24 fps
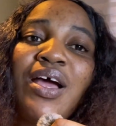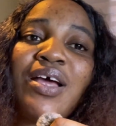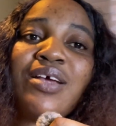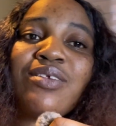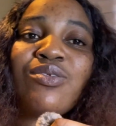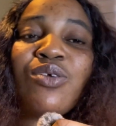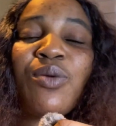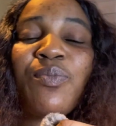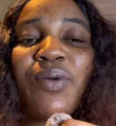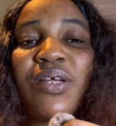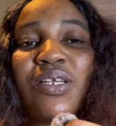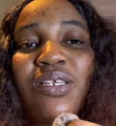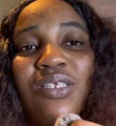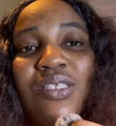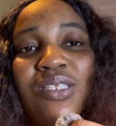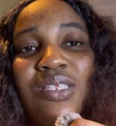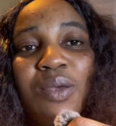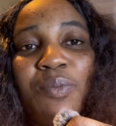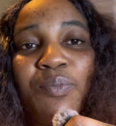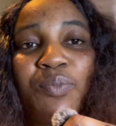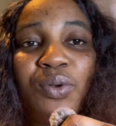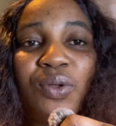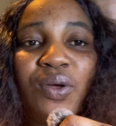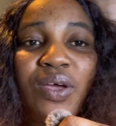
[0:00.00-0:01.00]
nobody is
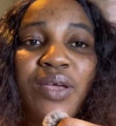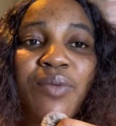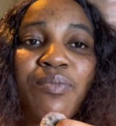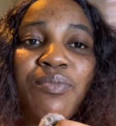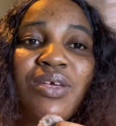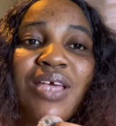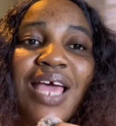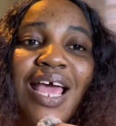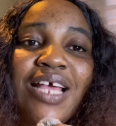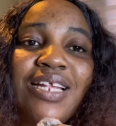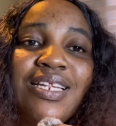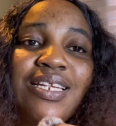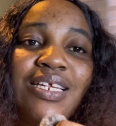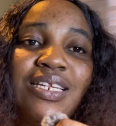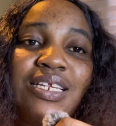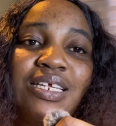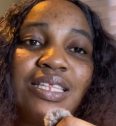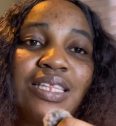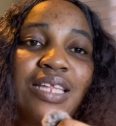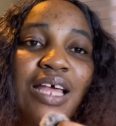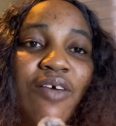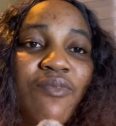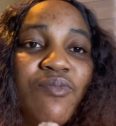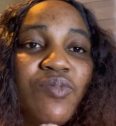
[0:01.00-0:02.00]
employing me, I did
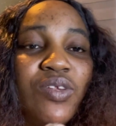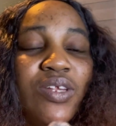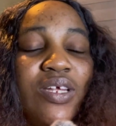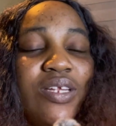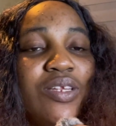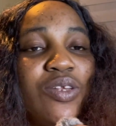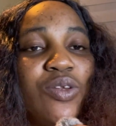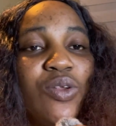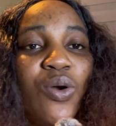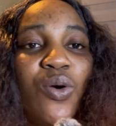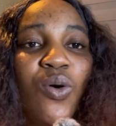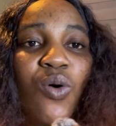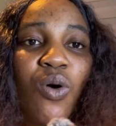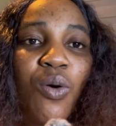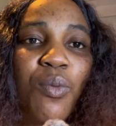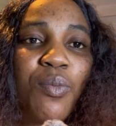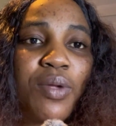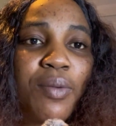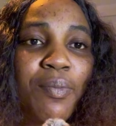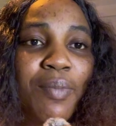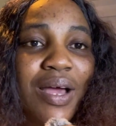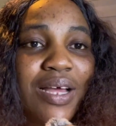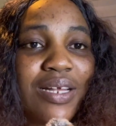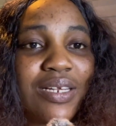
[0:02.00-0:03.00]
interview, they did not call me
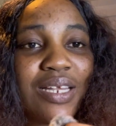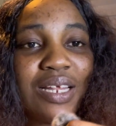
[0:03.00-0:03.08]
back.